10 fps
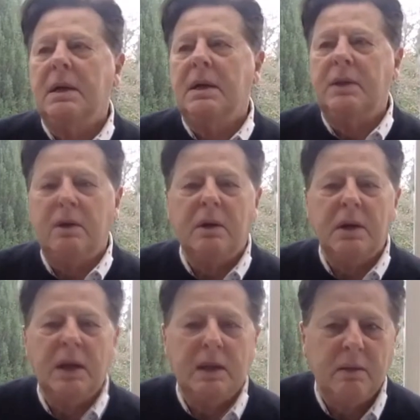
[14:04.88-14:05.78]
They're going
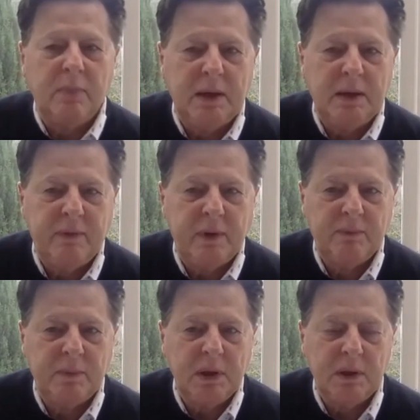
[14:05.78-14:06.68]
to get the benefit of
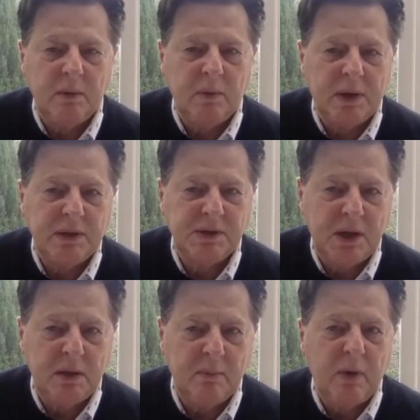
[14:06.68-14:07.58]
dealing with us
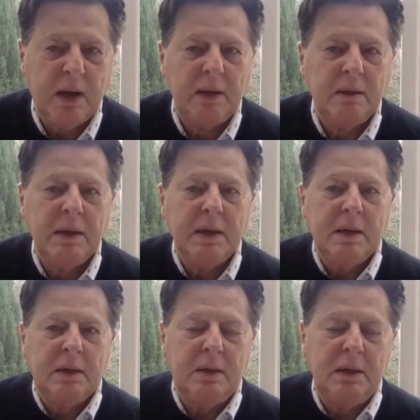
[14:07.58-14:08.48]
and the brand.
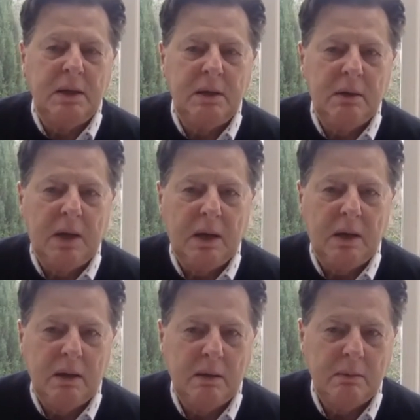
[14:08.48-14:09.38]

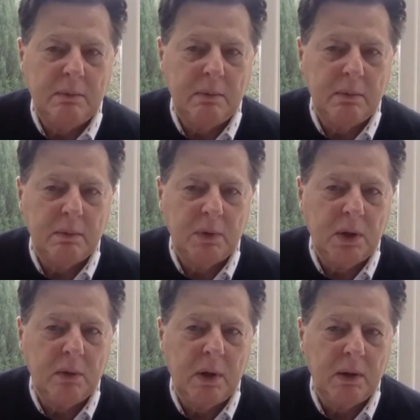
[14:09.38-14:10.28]

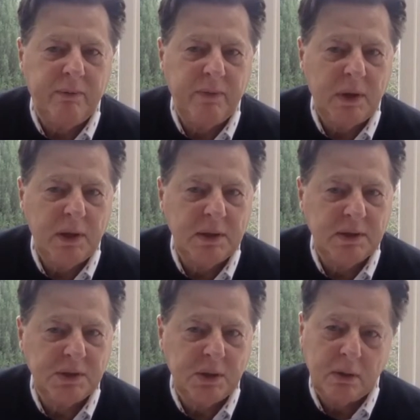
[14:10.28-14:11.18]
Our
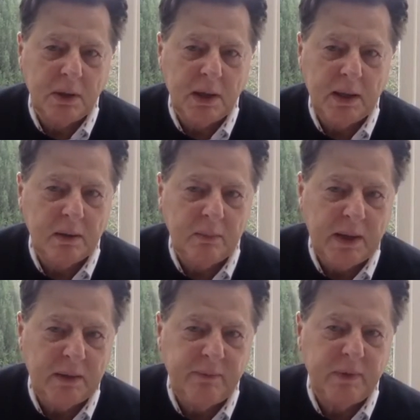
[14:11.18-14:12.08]
affiliates are going to get the
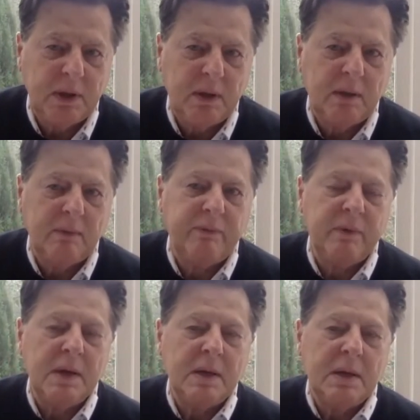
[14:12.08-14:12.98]
benefit of
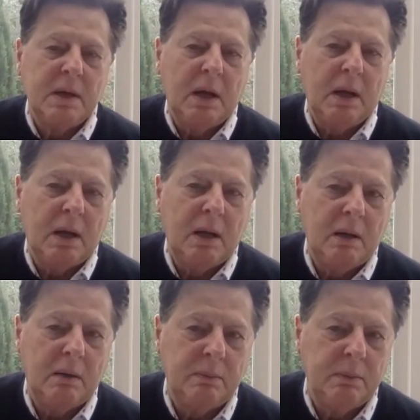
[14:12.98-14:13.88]

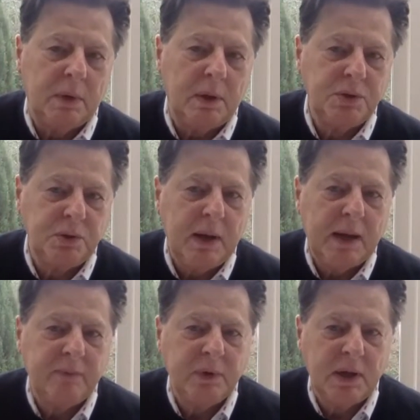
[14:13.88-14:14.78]
larger
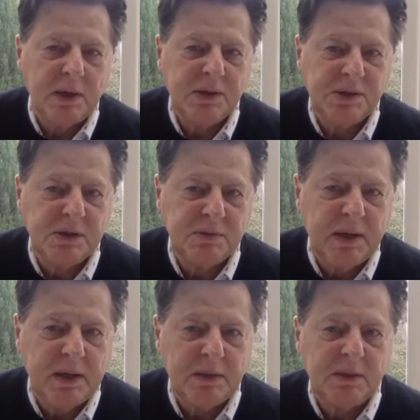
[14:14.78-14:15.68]
advertising
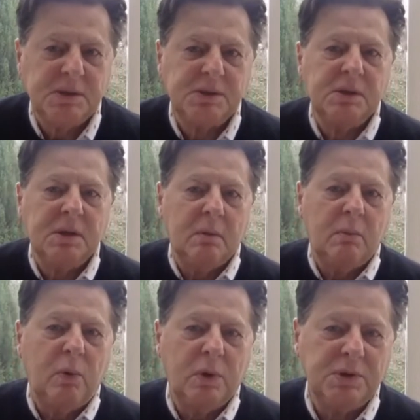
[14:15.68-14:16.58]
spends,
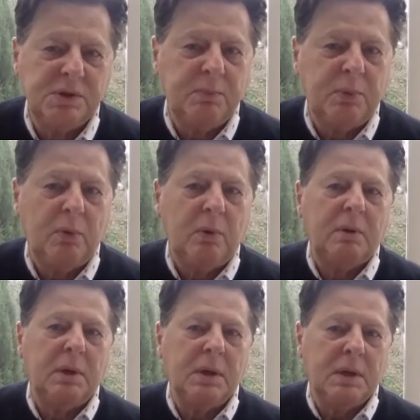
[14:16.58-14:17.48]
more
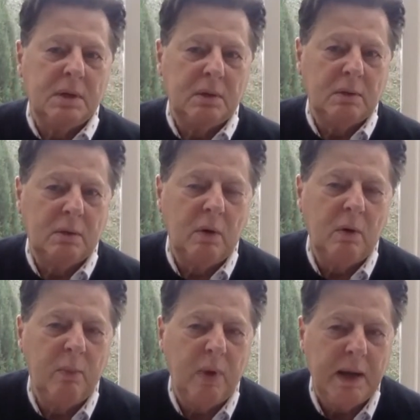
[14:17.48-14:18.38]
support,
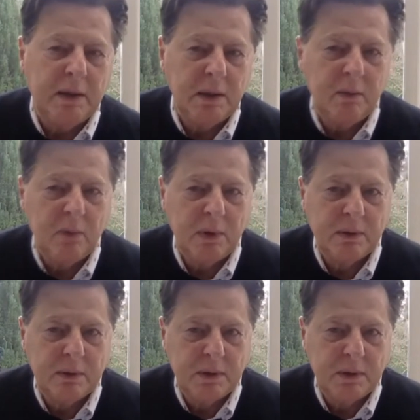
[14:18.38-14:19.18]
co-branding with